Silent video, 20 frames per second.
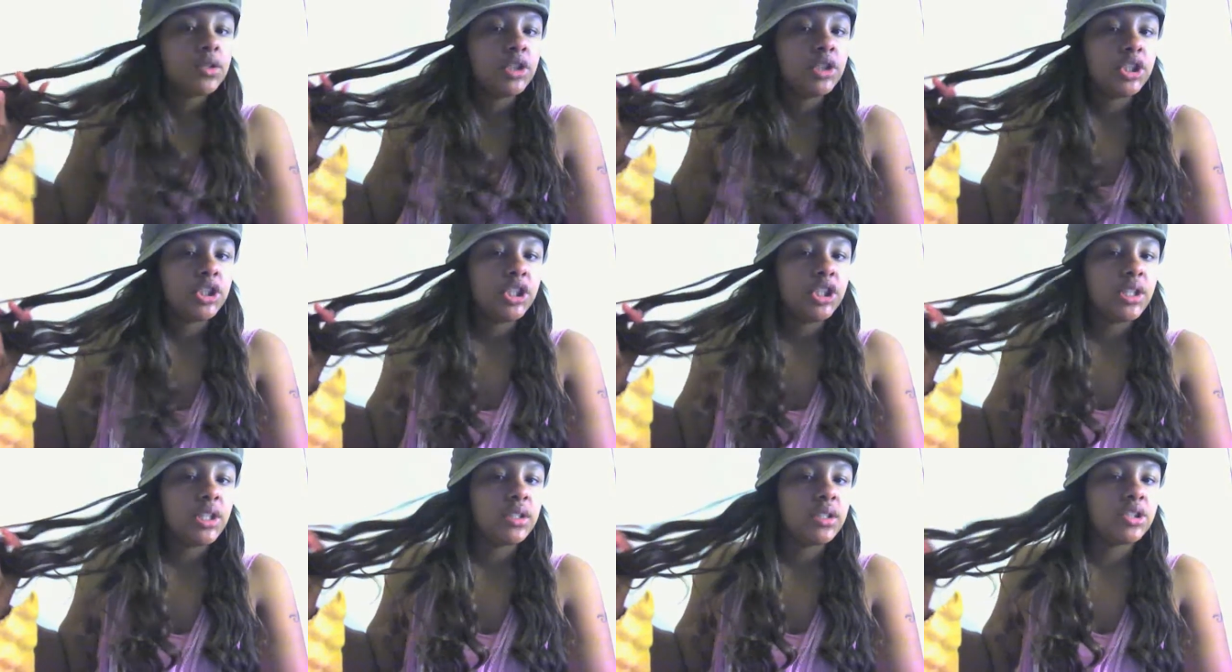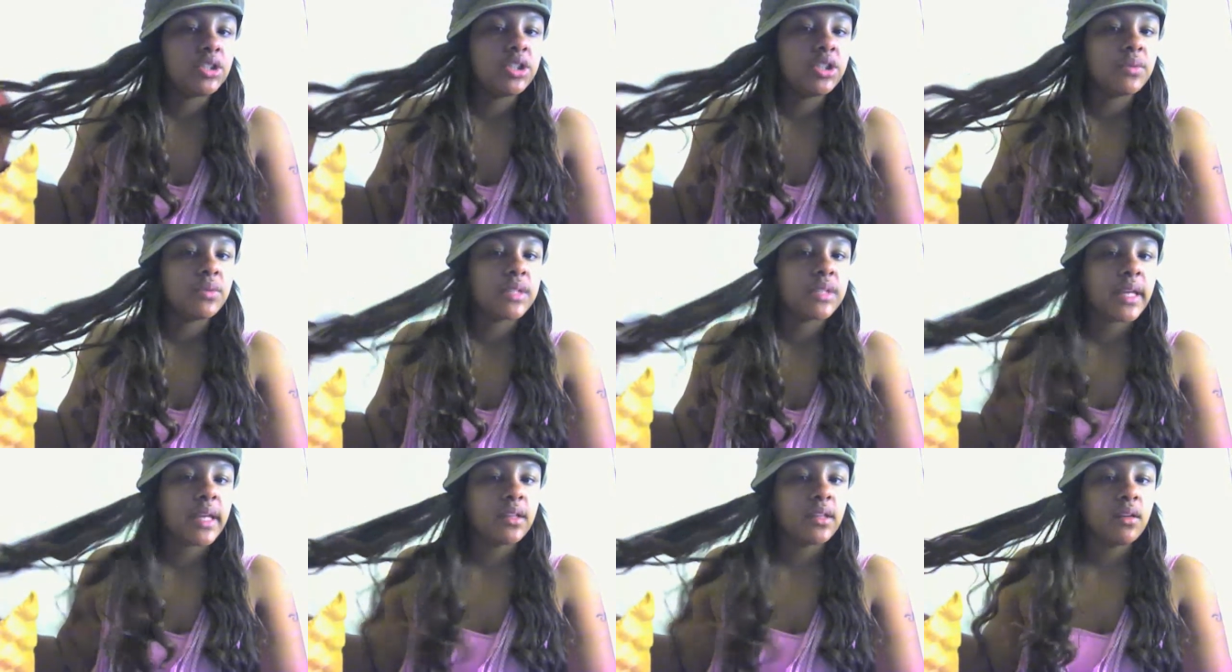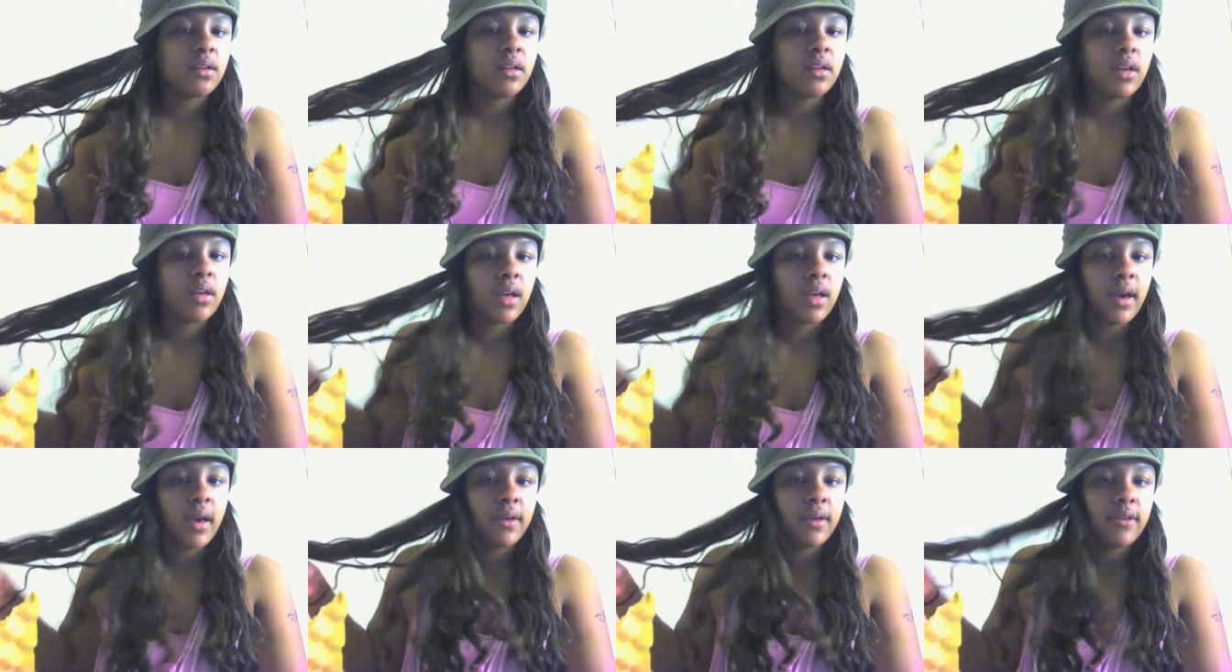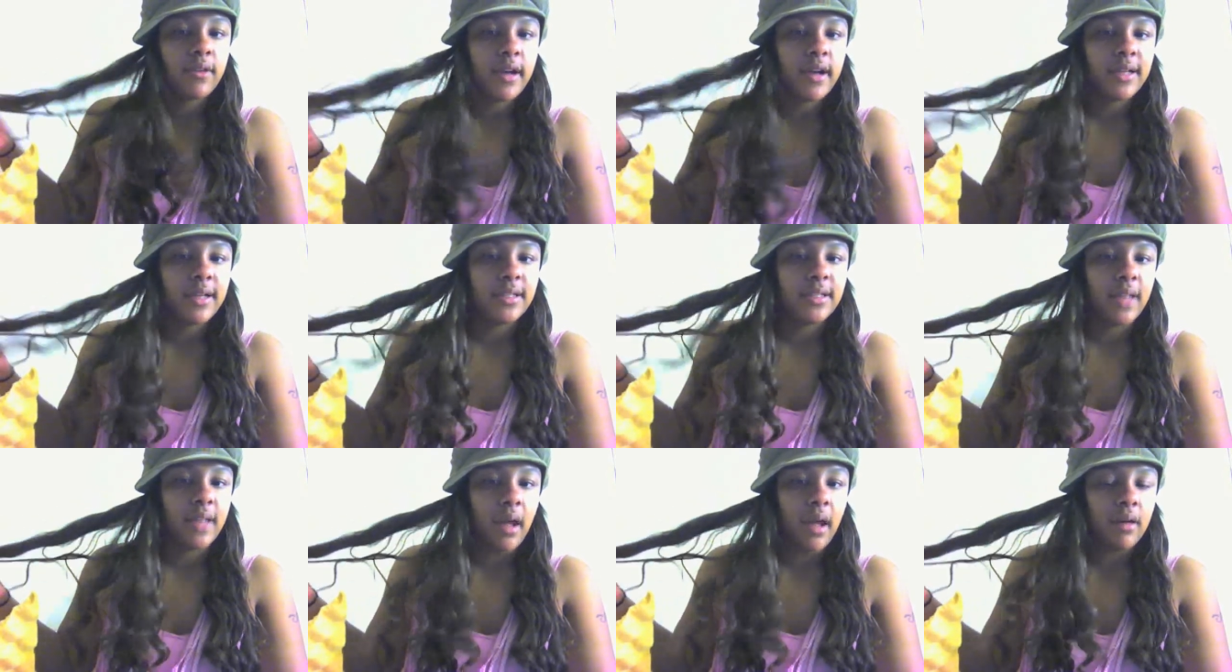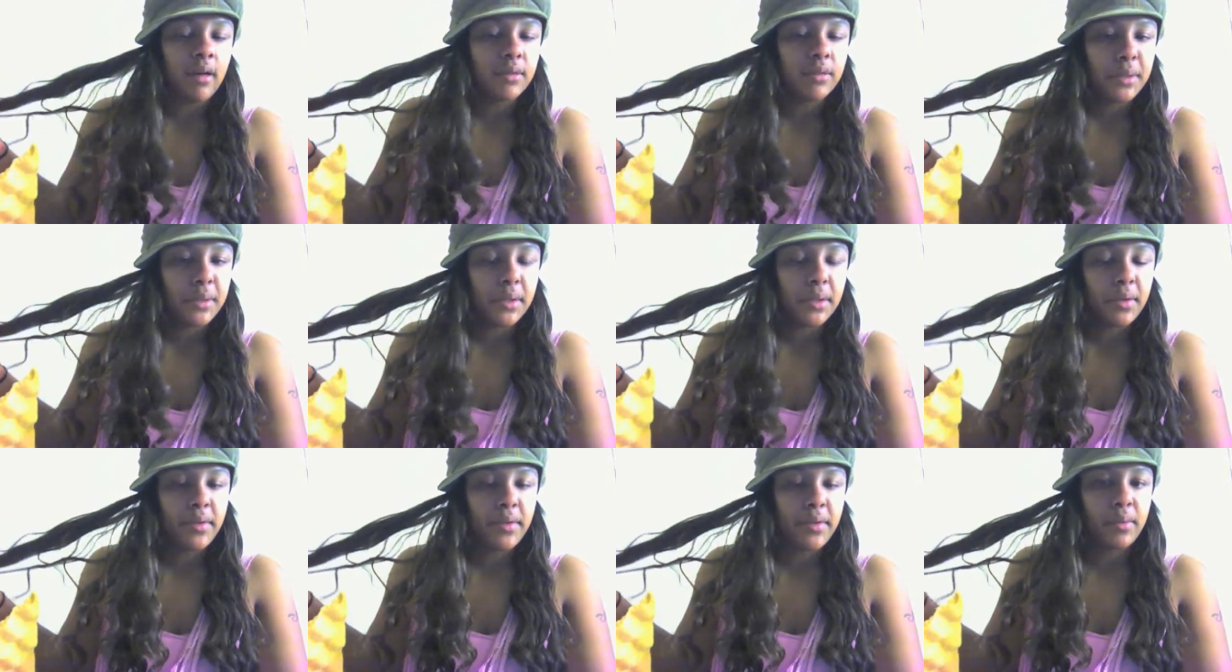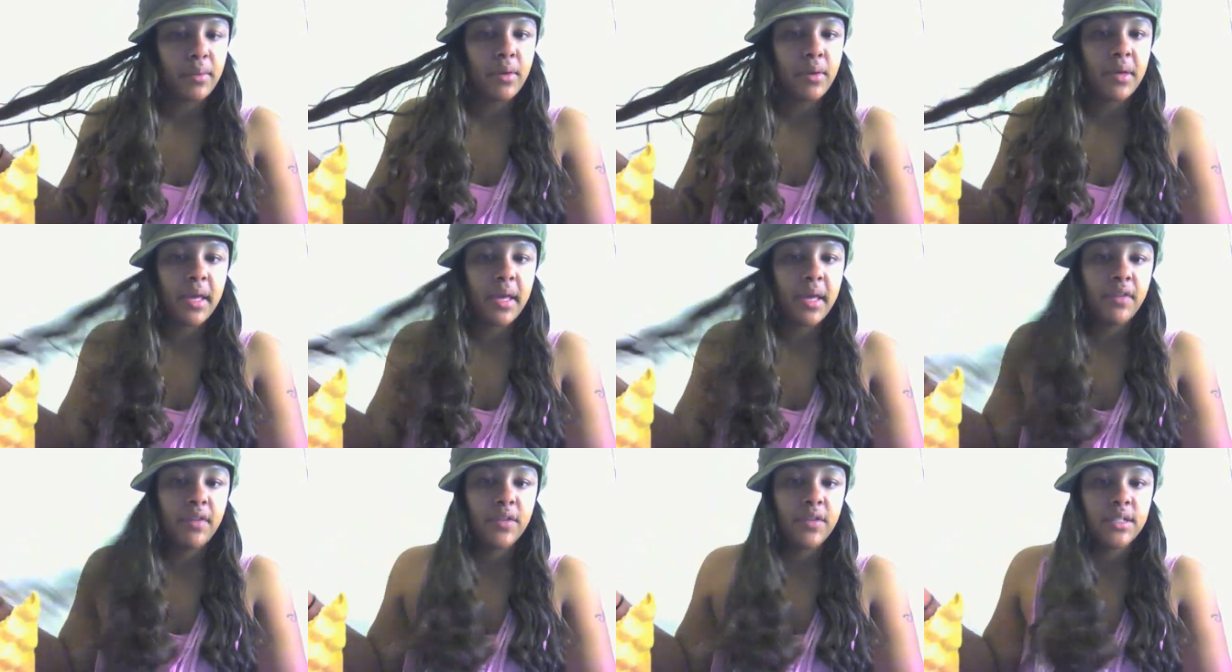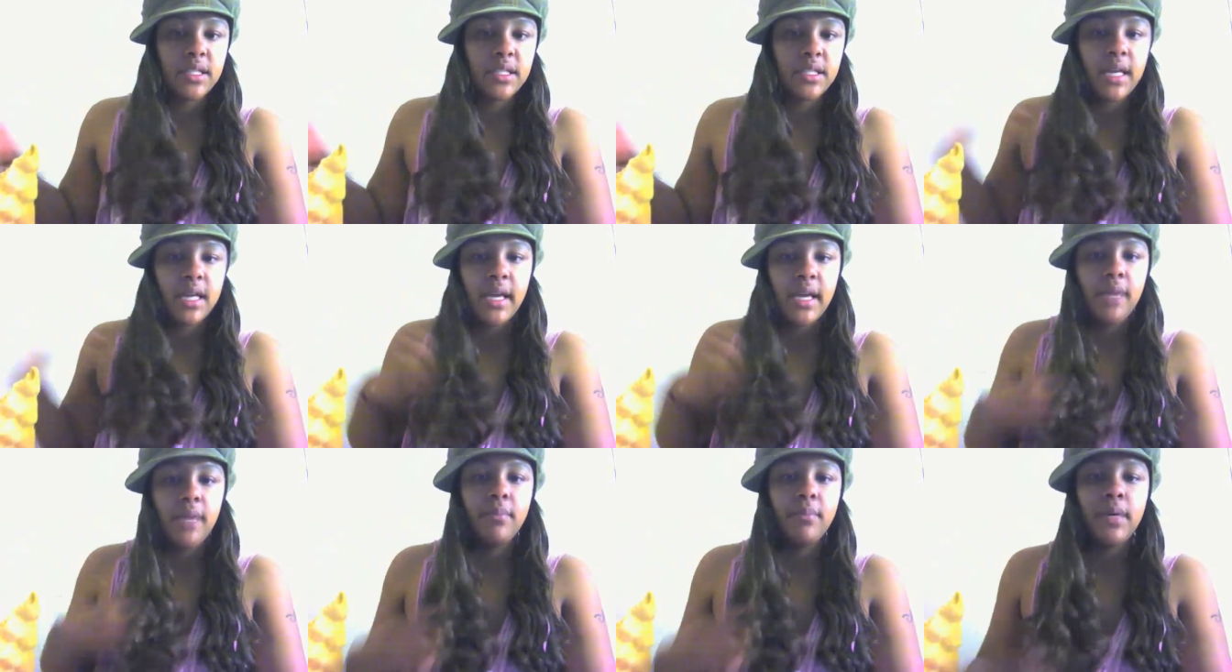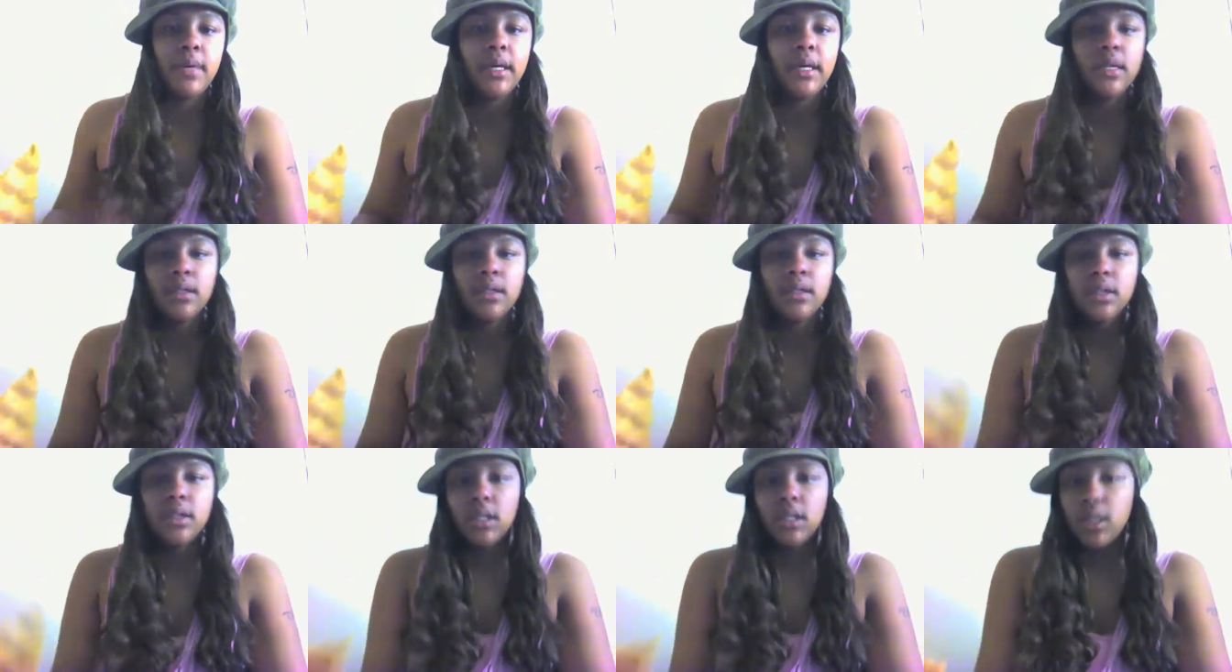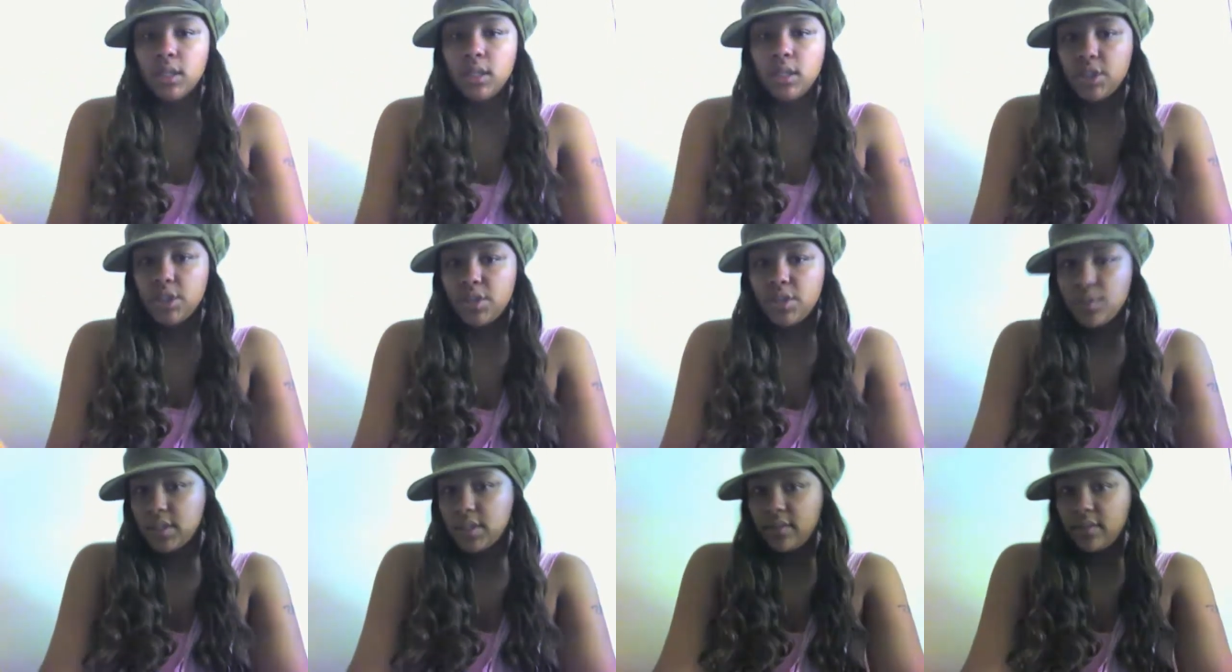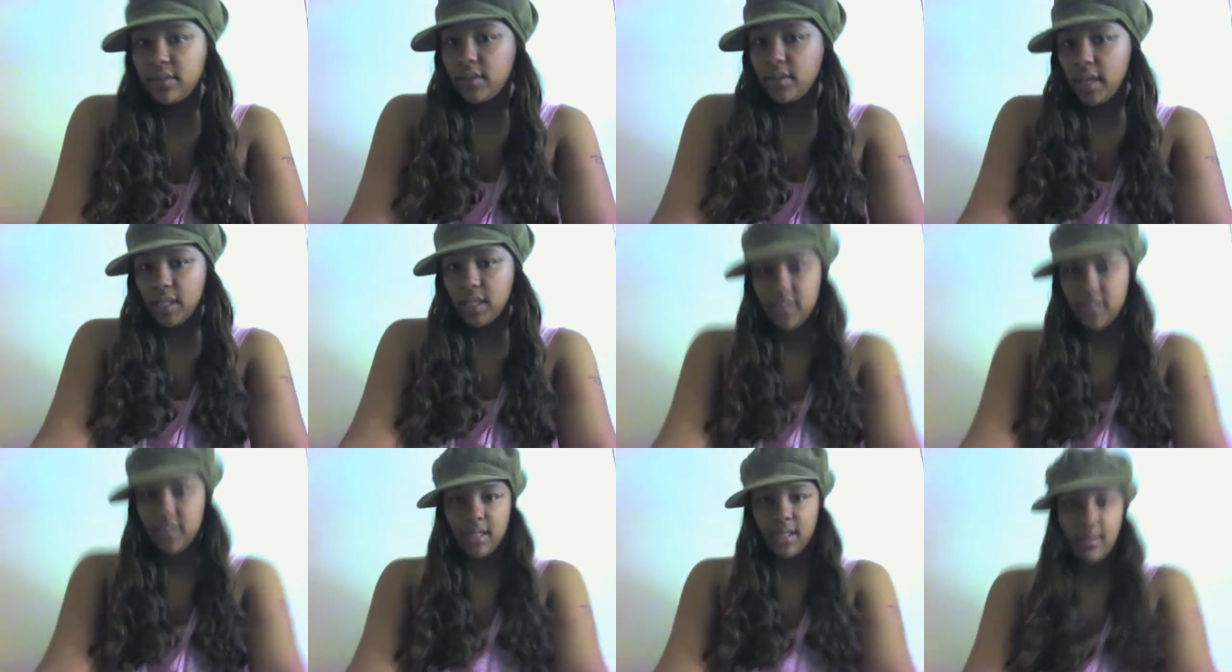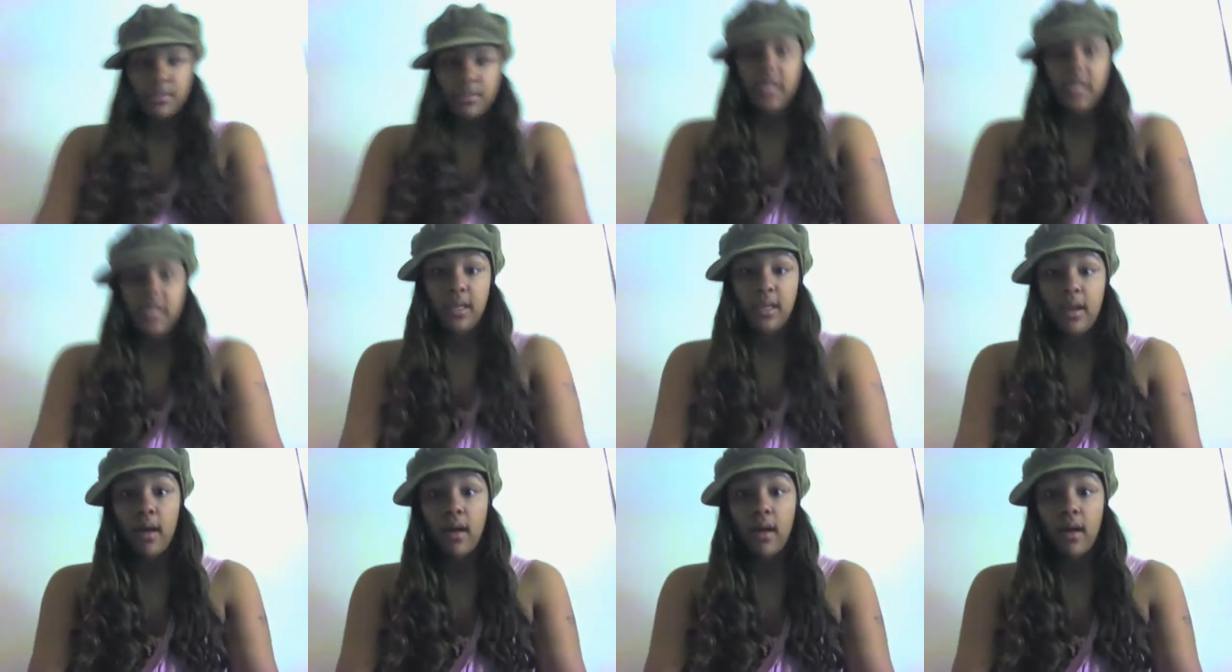she she was like they're looking kind of ratty now you know they were okay for tonight but she was even like it's time to take it